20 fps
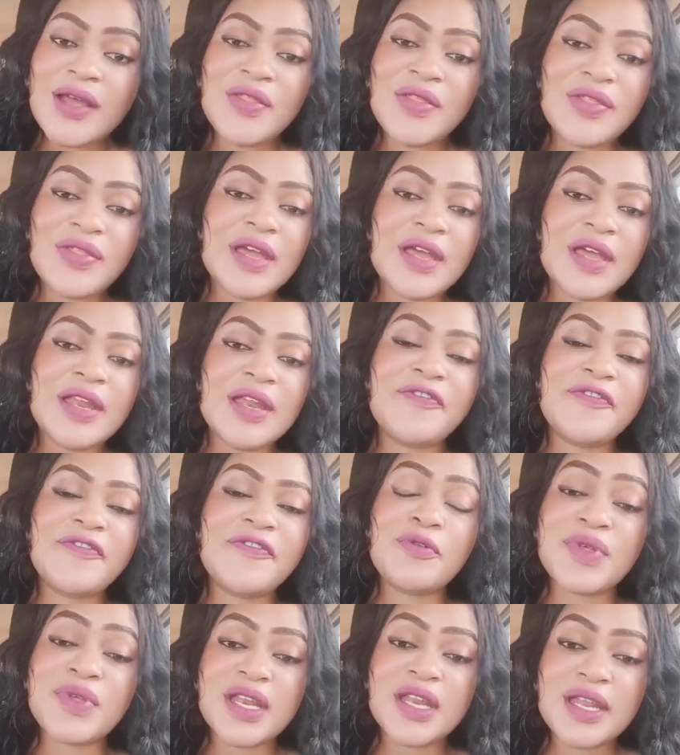then
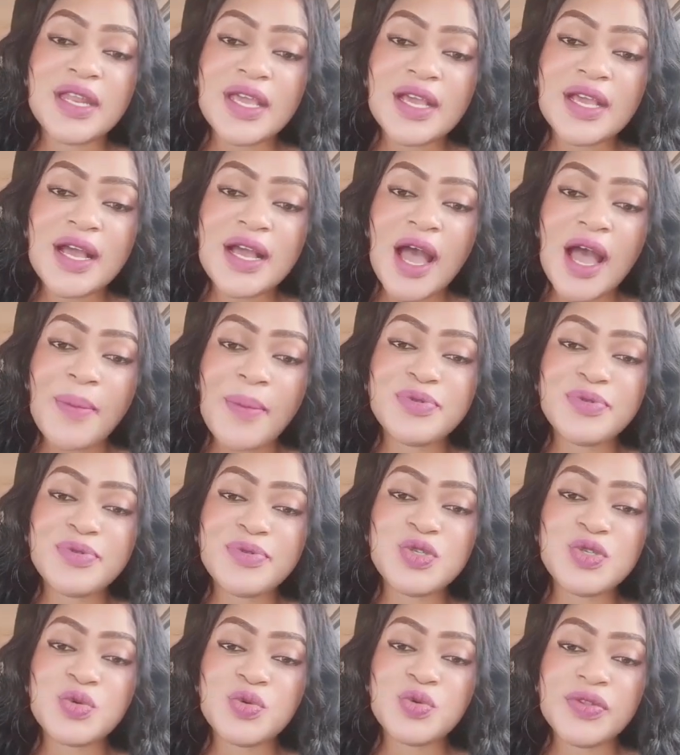from the neck up
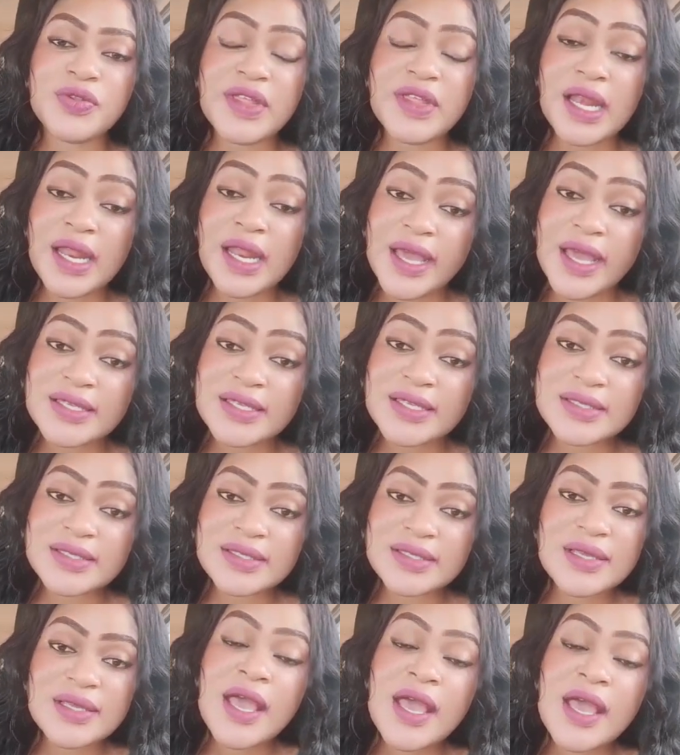to the
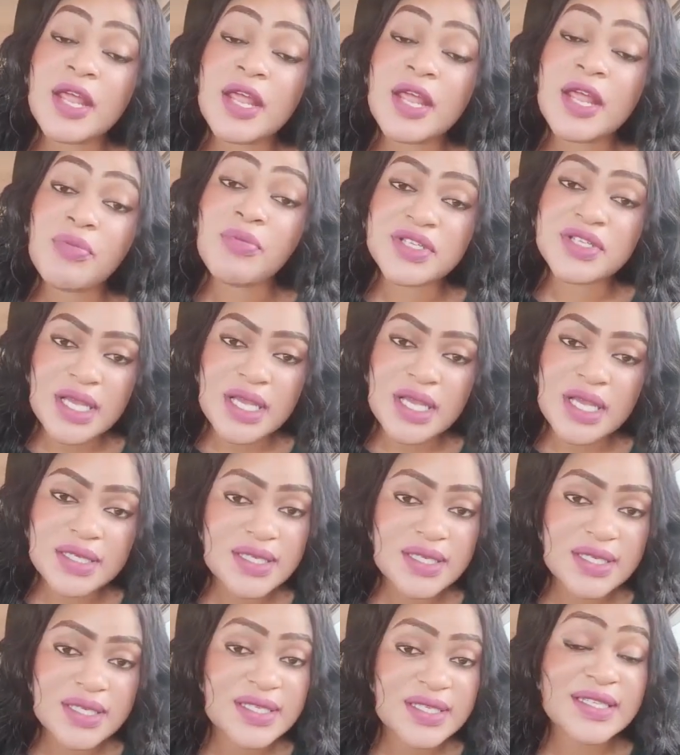legs, in most
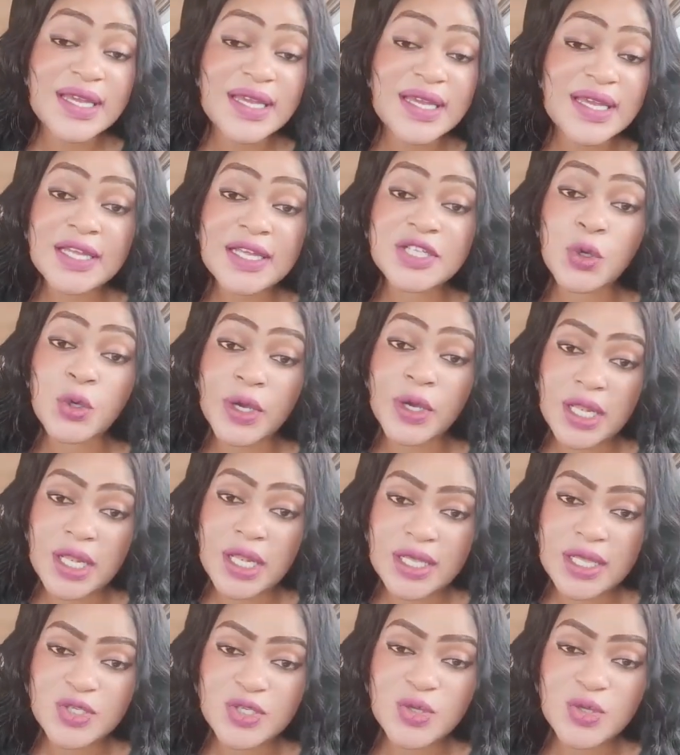cases it ain't oily.